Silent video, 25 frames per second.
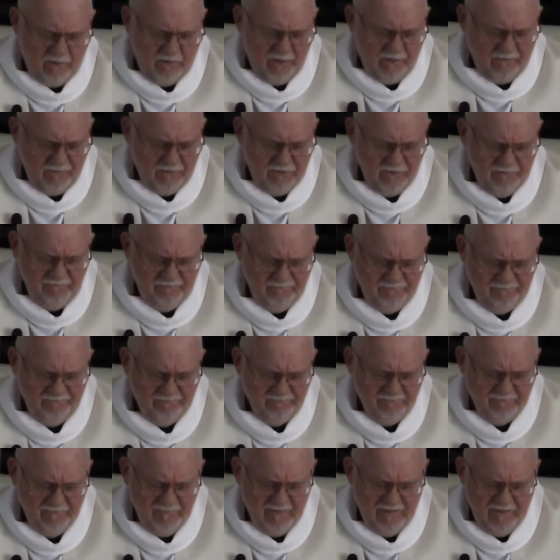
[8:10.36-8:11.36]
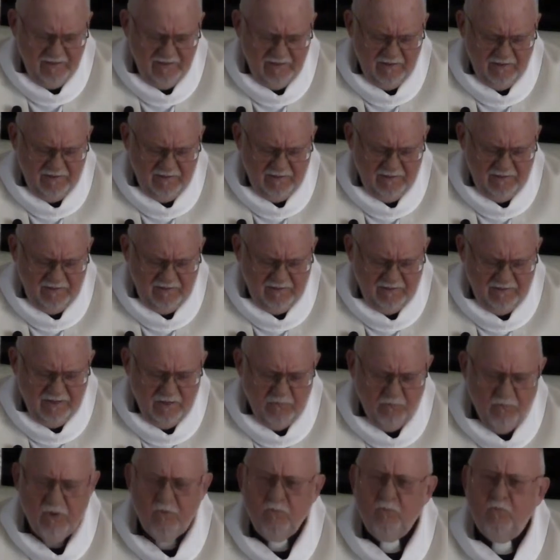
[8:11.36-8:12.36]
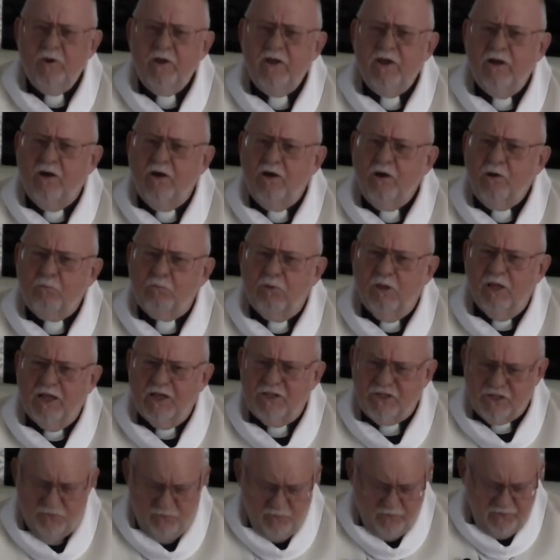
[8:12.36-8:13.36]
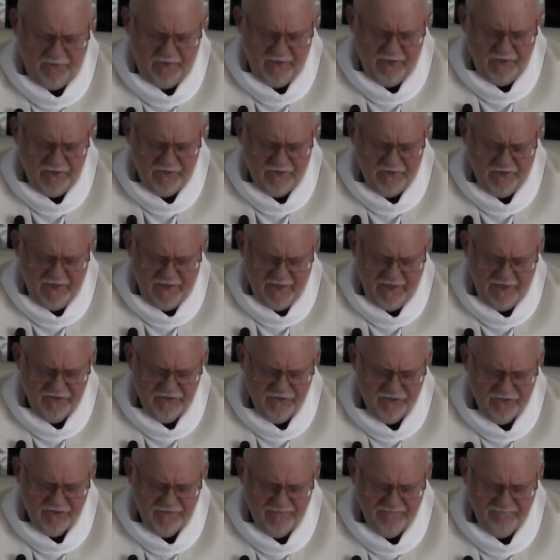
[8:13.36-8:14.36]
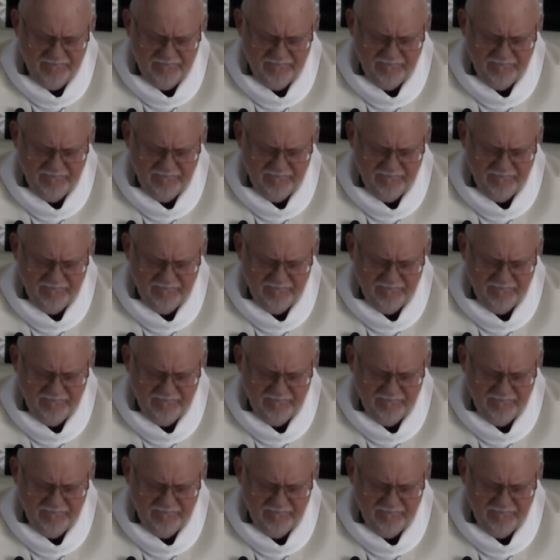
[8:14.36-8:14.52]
however, that when we are blessed with these things,